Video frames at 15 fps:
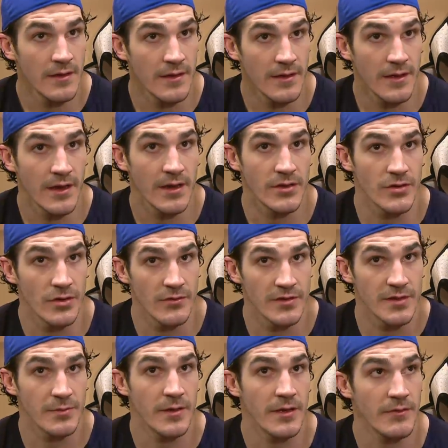think it kind of drove
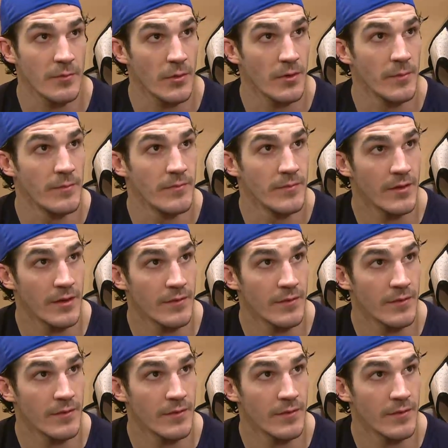us to play even more, you